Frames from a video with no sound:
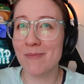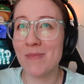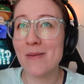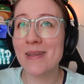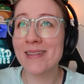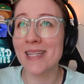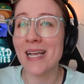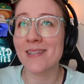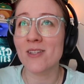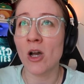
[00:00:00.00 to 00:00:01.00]
maybe
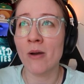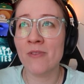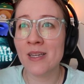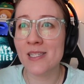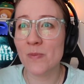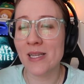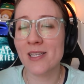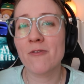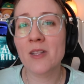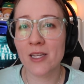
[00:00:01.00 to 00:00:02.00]
less obvious, because
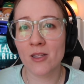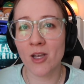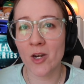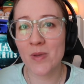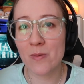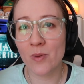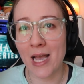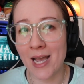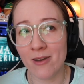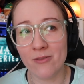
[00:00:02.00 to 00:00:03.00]
I feel like a lot of people
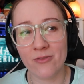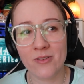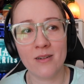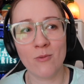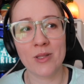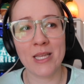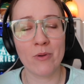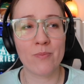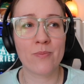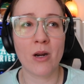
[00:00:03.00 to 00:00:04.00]
have what they
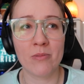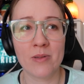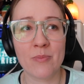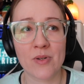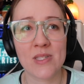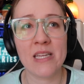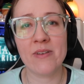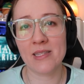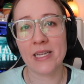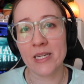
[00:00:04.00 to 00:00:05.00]
would probably perceive
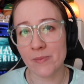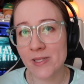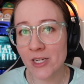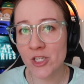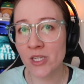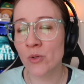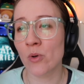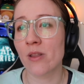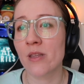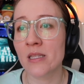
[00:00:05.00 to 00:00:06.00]
as like an obsession
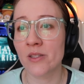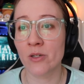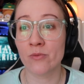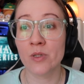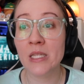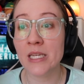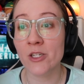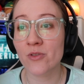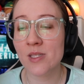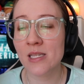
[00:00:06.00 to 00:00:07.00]
or a thing that they're really
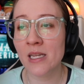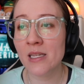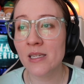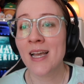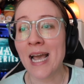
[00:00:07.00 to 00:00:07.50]
interested in.